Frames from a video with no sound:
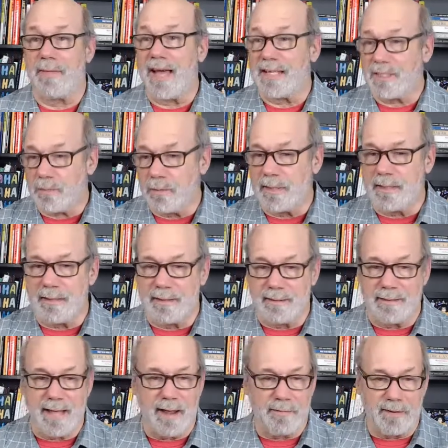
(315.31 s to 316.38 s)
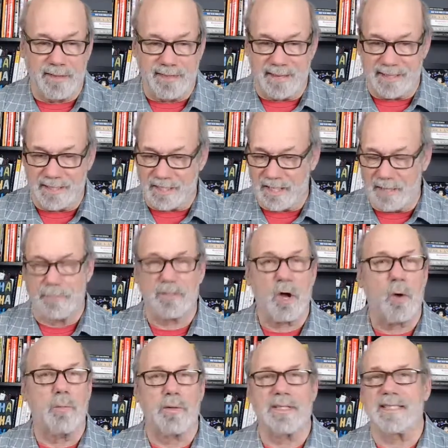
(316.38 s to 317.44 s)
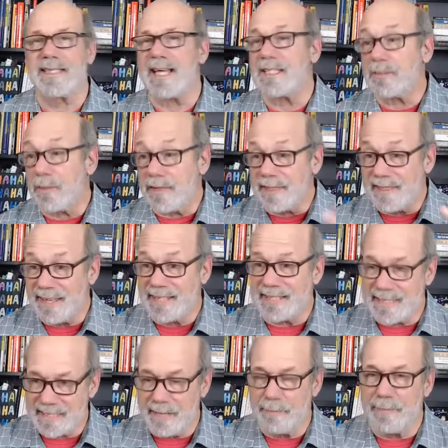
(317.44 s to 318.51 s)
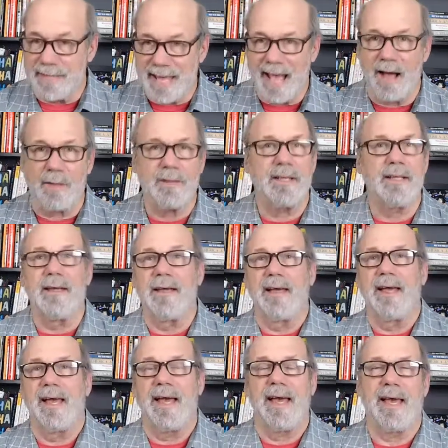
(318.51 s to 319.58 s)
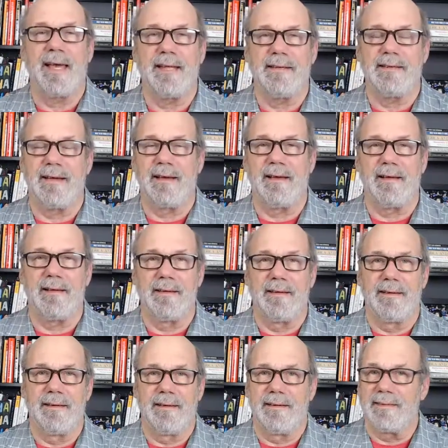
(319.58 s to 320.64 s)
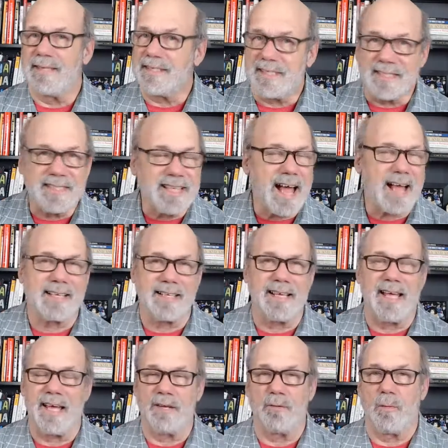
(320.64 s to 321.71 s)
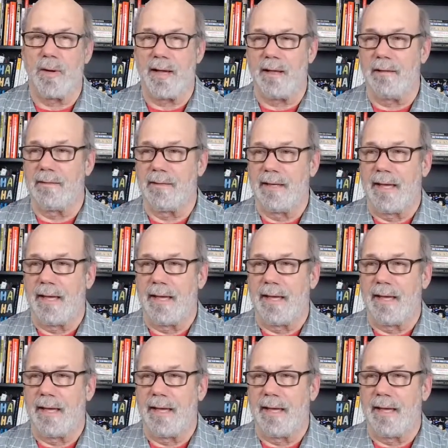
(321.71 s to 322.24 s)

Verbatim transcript: That's when everything seems hopeless. That's when things seem down and and uh, this is not going to end well.